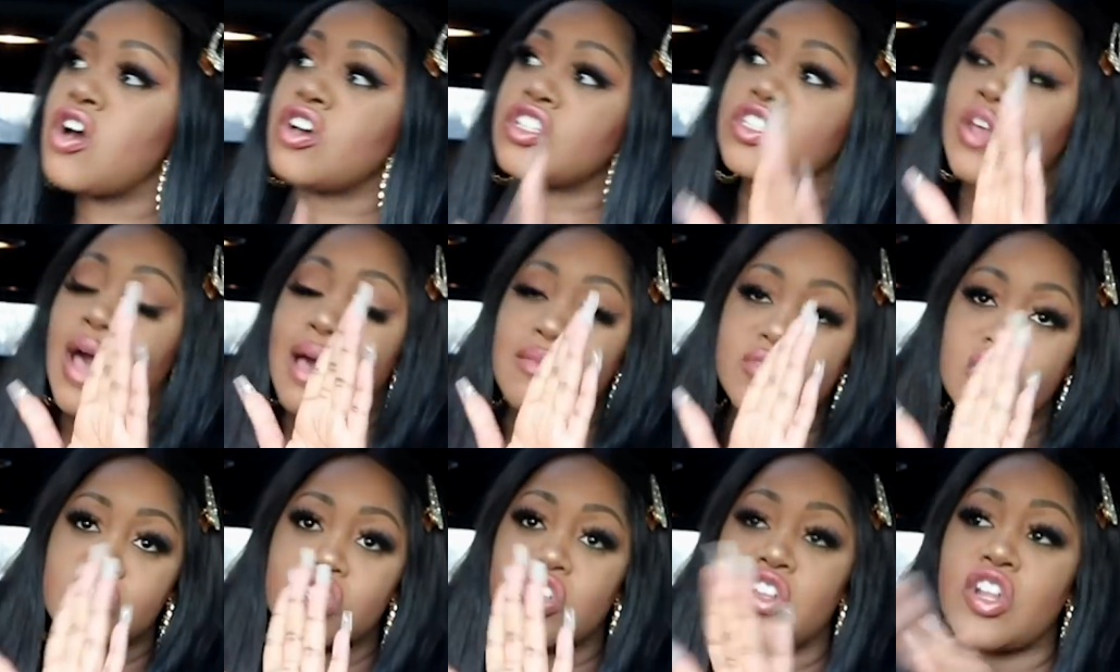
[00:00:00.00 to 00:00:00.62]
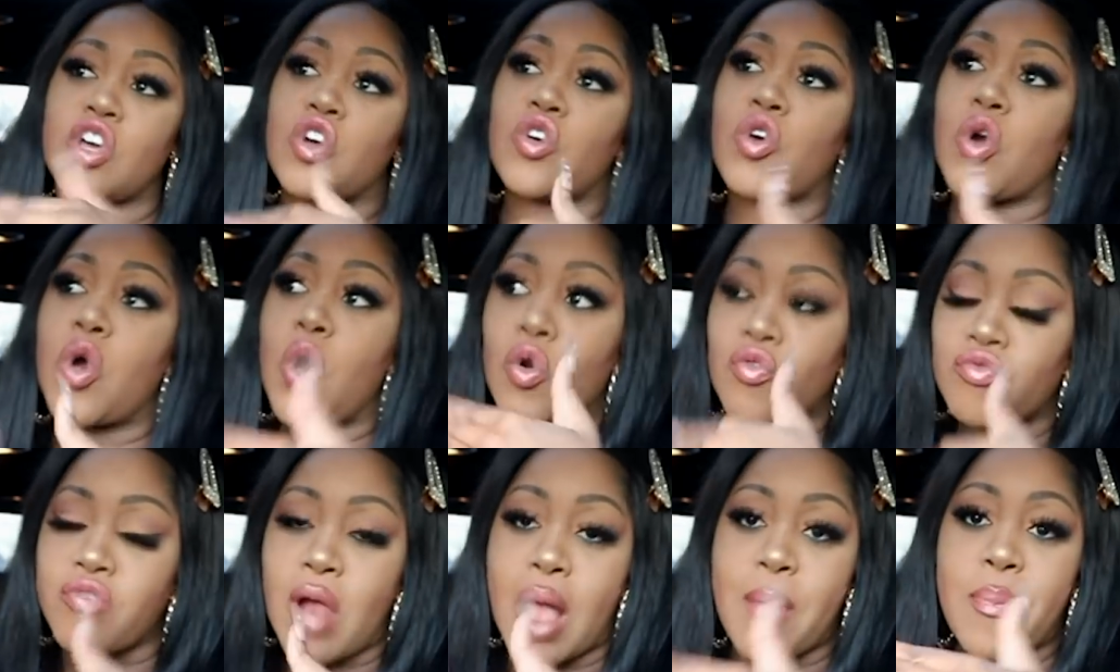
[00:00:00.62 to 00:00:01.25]
So I'm just gonna
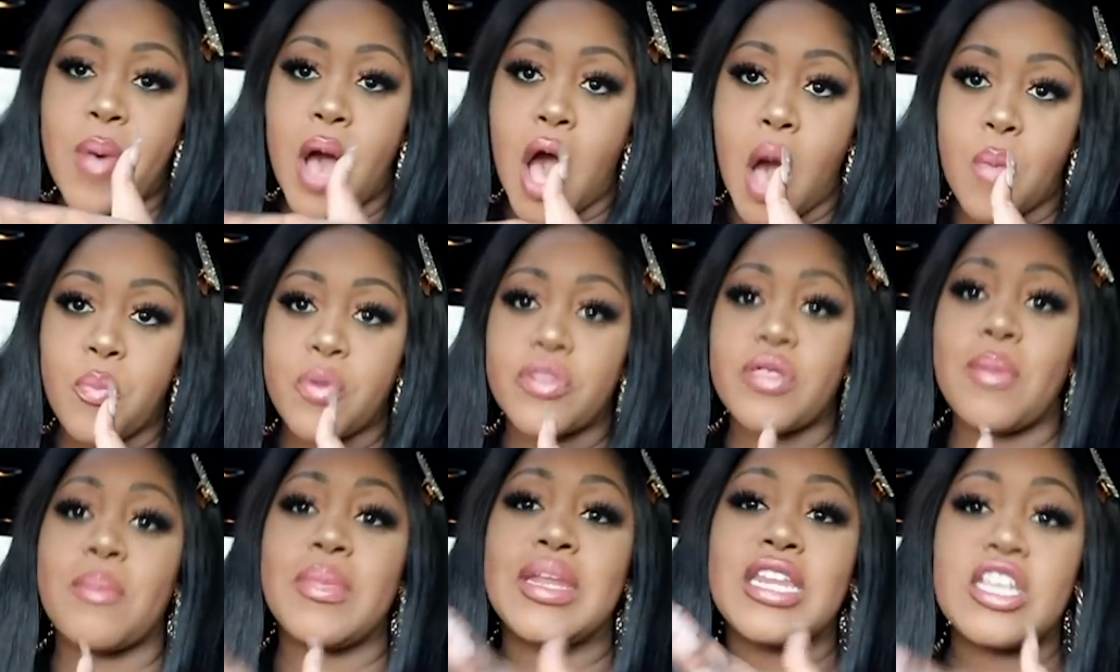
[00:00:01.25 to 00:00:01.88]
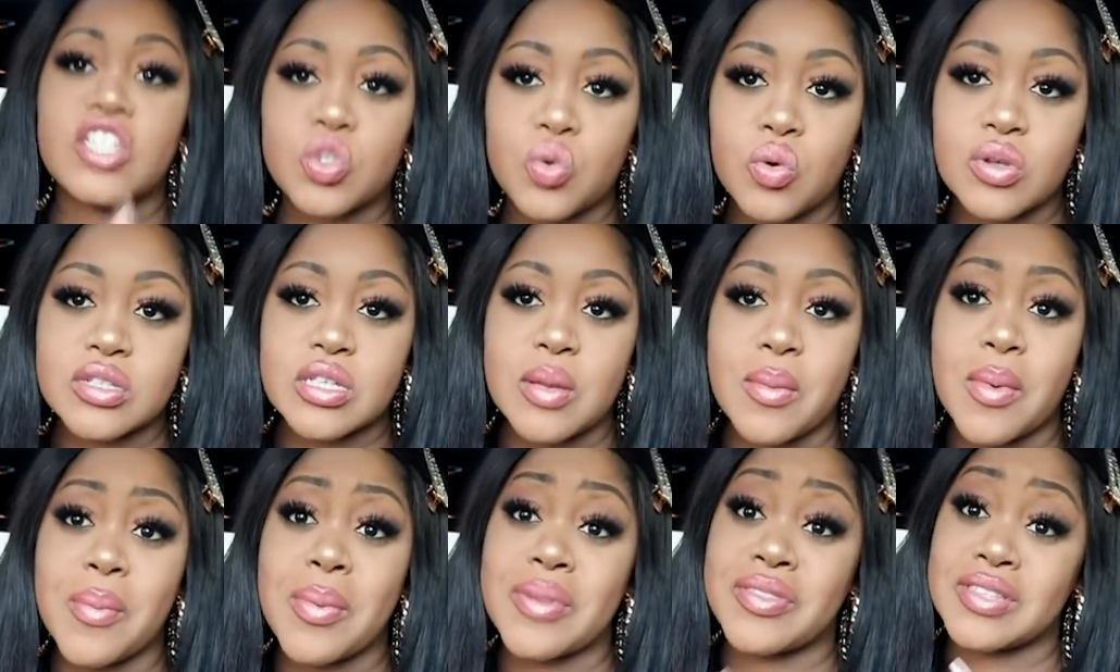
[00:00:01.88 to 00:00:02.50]
wrap up with a mini story
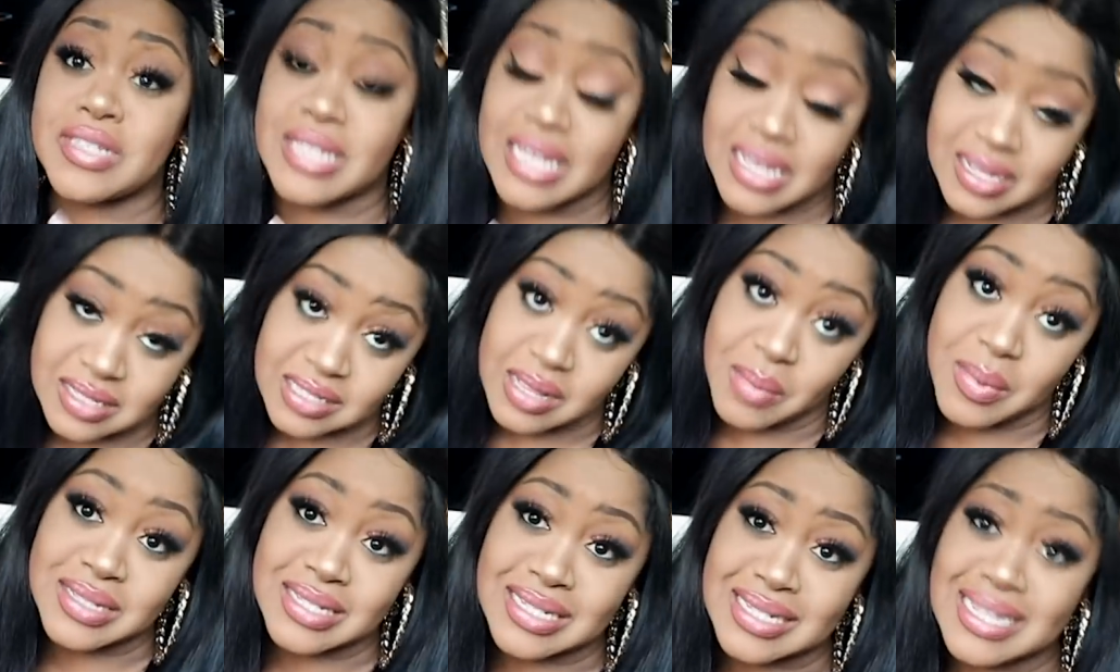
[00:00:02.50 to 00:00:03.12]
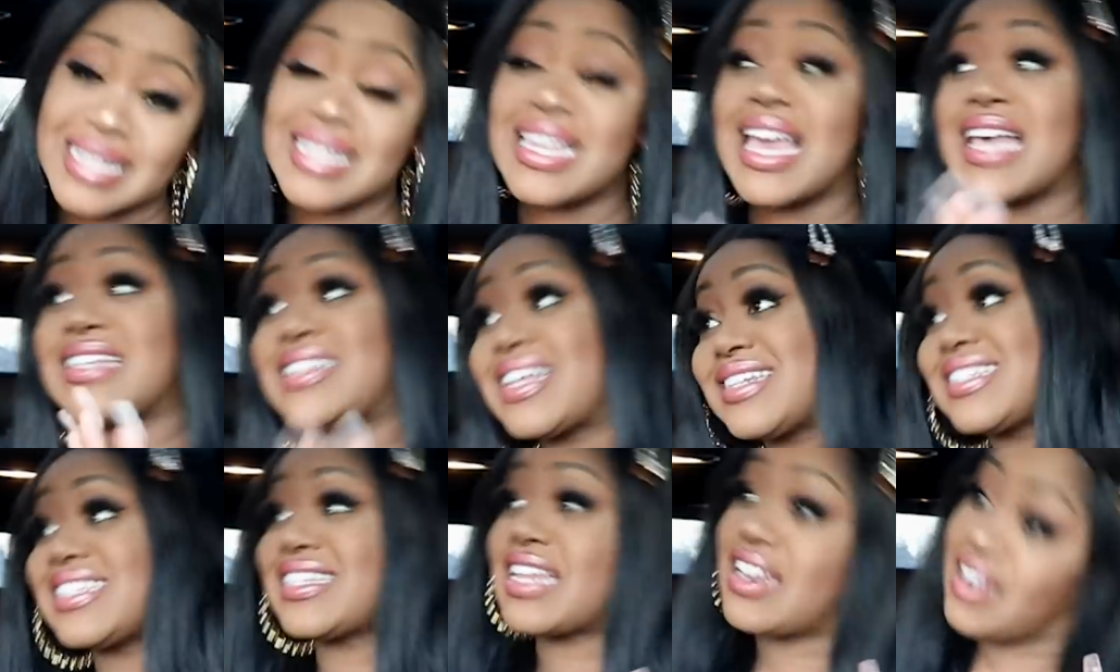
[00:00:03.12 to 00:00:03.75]
time about the second time I did it. Yes,
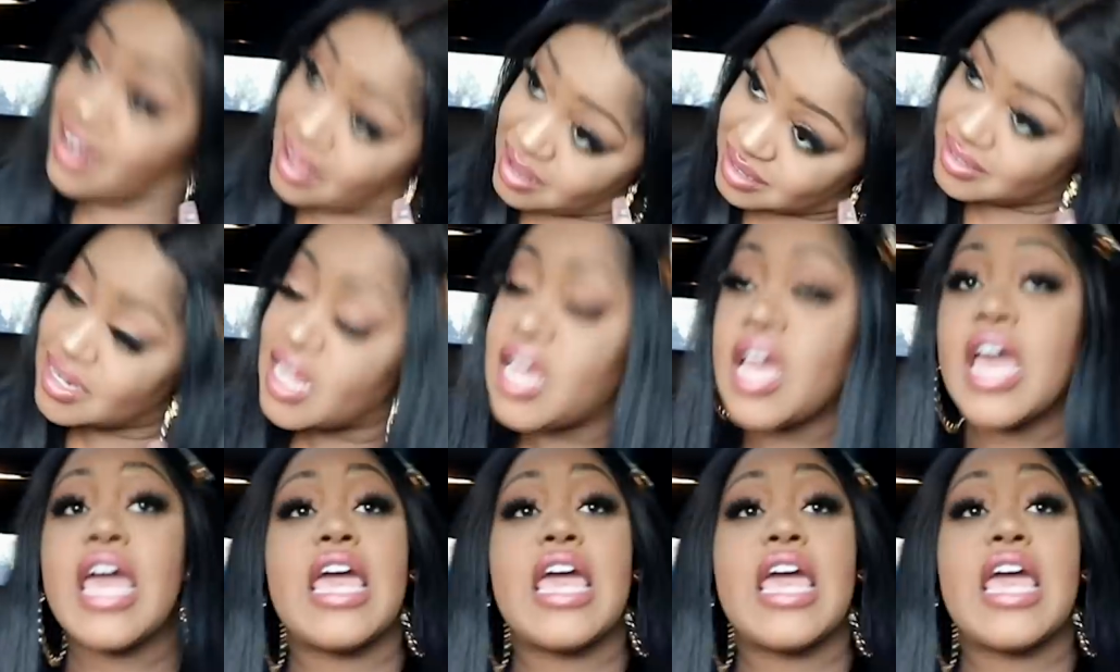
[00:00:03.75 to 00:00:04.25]
I didn't learn.